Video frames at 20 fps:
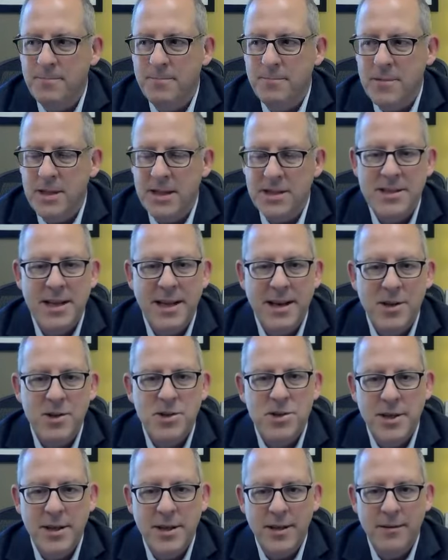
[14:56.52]
the
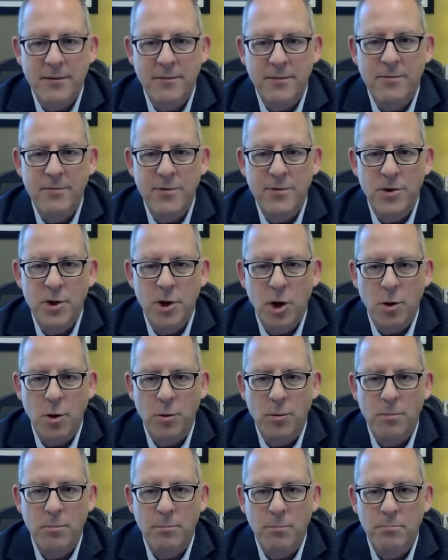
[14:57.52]
tendency of,
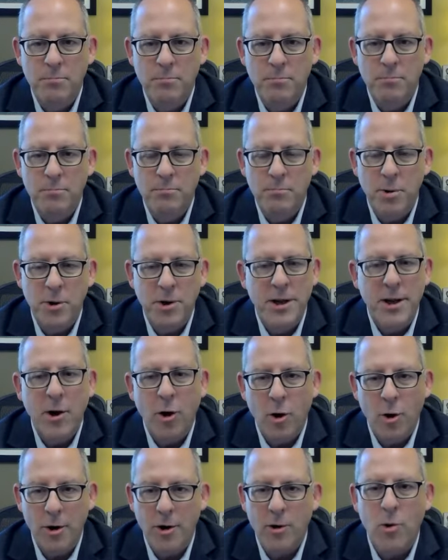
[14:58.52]
putting
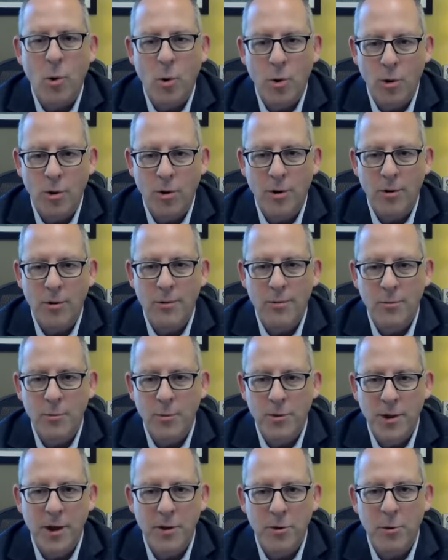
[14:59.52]
her in a corner
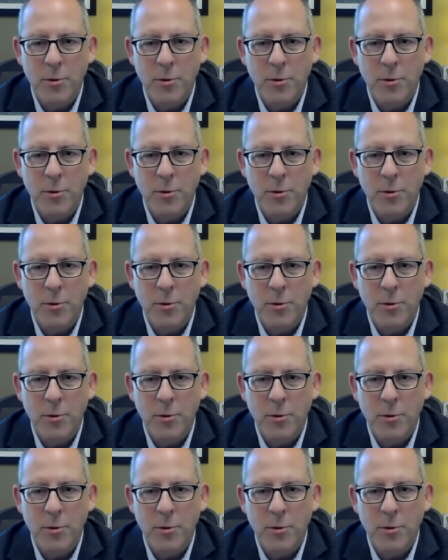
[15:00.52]
with other